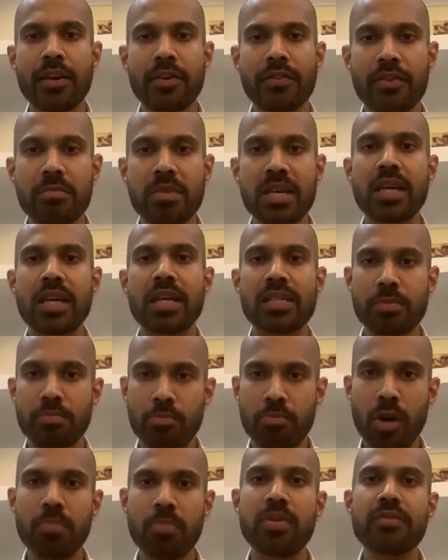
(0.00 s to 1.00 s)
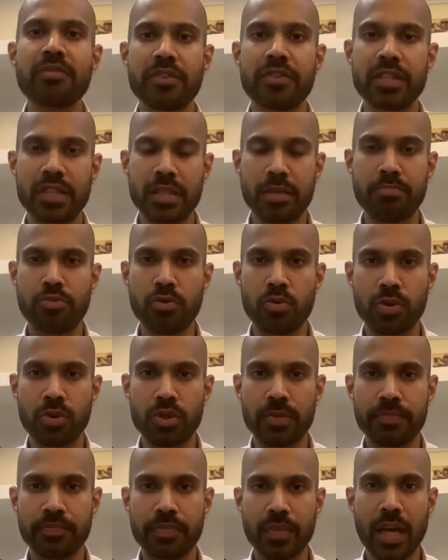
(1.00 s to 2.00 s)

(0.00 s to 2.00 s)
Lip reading: For me, it's a problem first approach. Yeah.